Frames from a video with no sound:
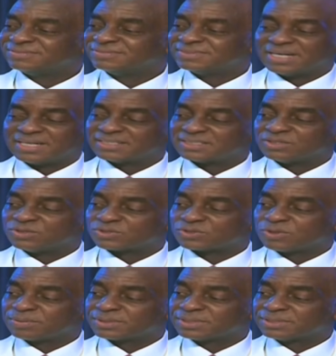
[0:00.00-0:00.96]
There is no
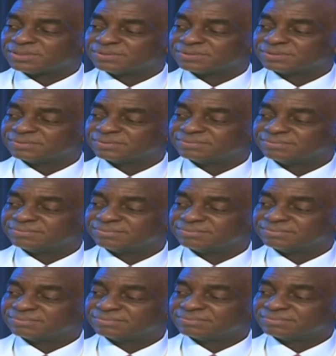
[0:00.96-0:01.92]
substitute.
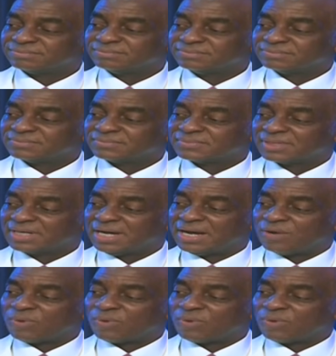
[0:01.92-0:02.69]
I